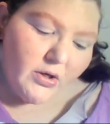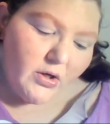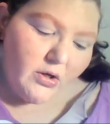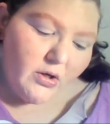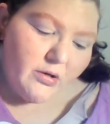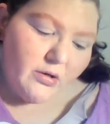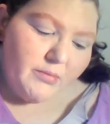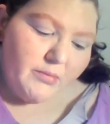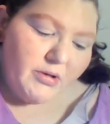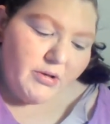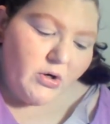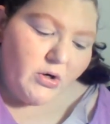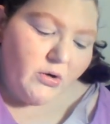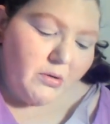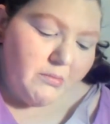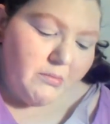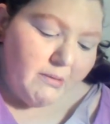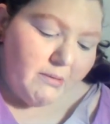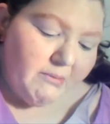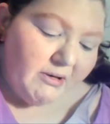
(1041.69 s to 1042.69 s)
you know,
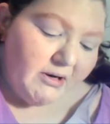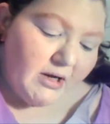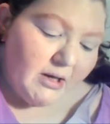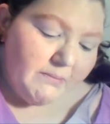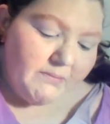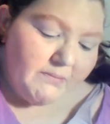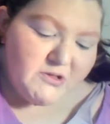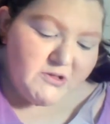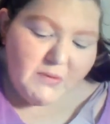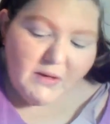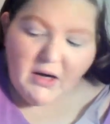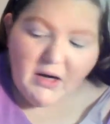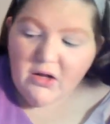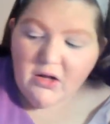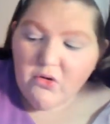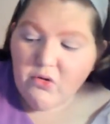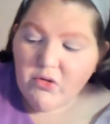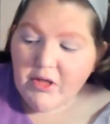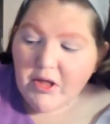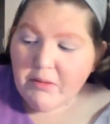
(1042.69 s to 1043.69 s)
your mom might not be spending a
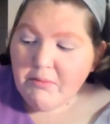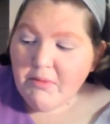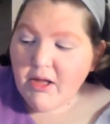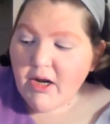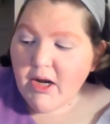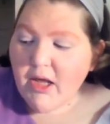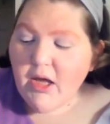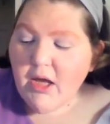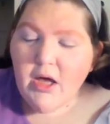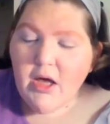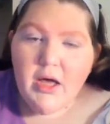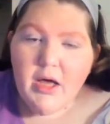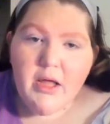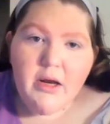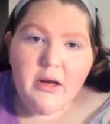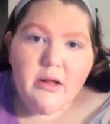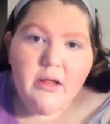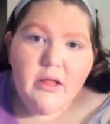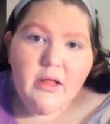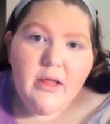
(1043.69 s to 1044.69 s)
whole lot of money
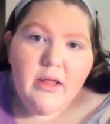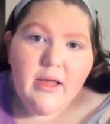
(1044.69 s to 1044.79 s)
on